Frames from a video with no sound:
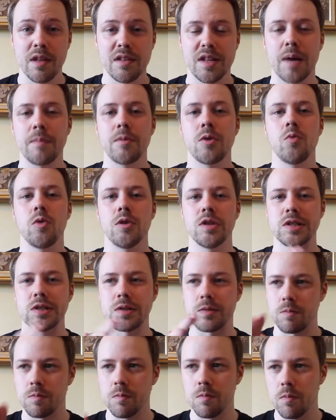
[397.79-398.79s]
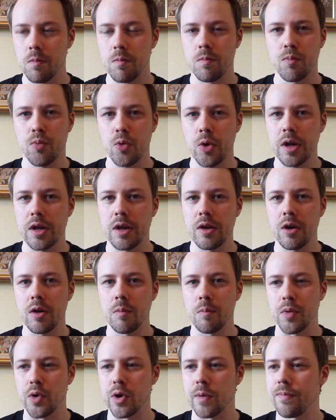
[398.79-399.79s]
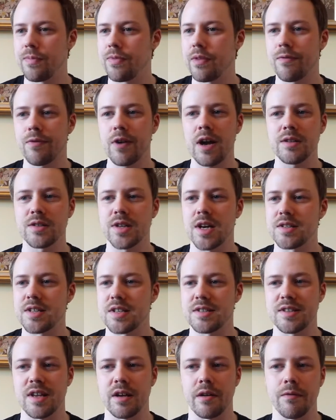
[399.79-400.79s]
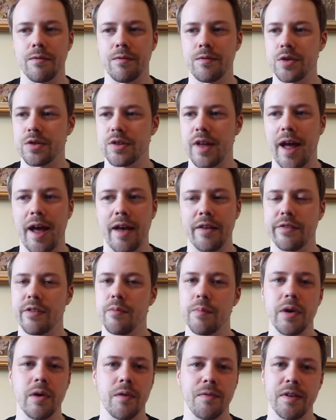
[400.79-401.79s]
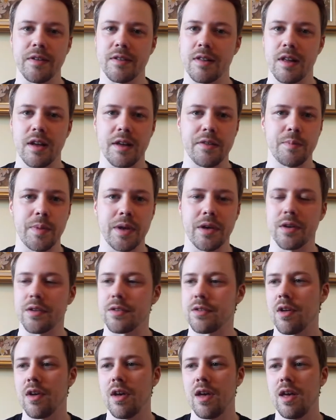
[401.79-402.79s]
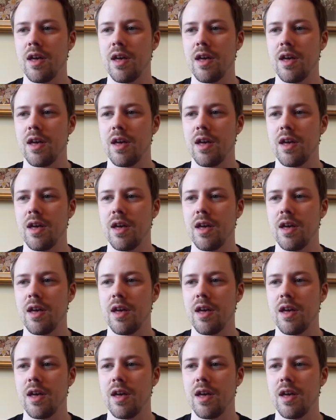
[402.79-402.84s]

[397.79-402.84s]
Diablo 1's pretty good, but the franchise itself just has to be on this list because